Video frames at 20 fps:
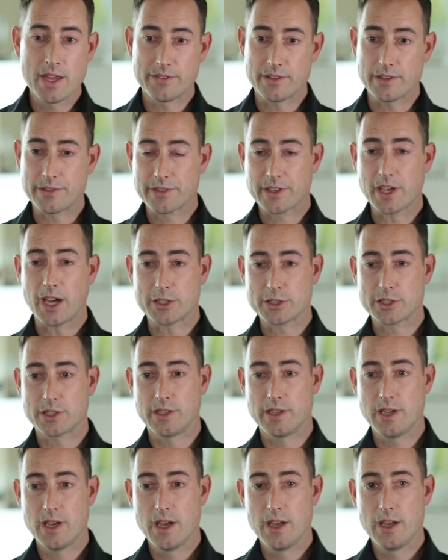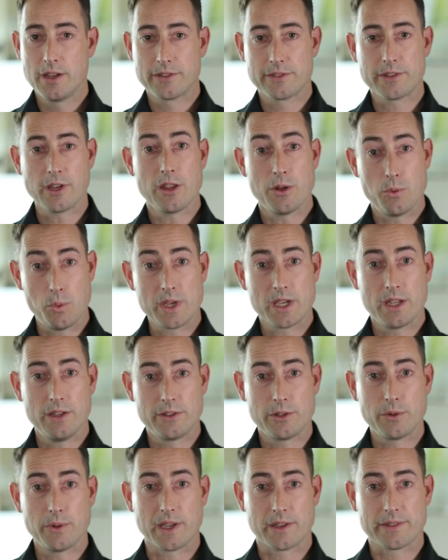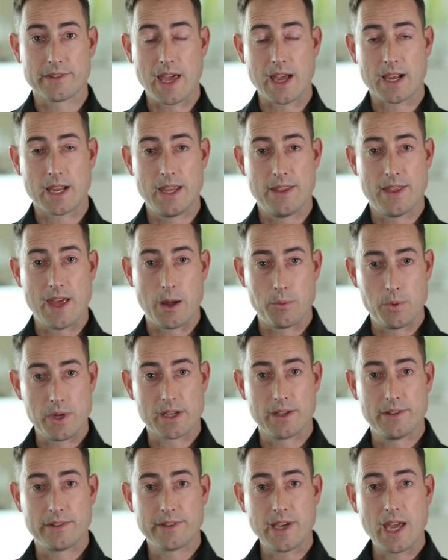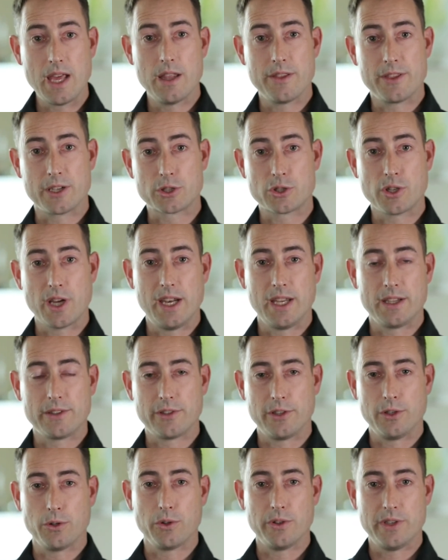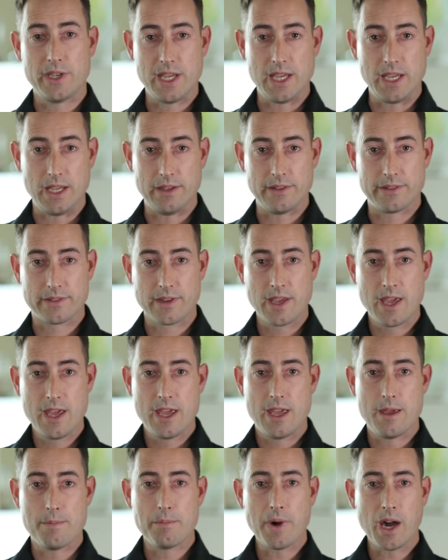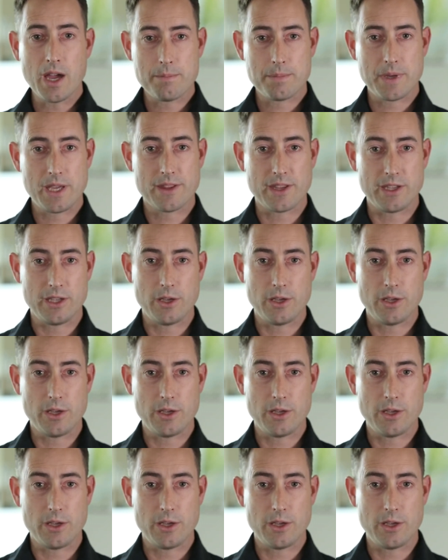discussion so that we can do exactly that. We can tailor the training to your needs. It might be that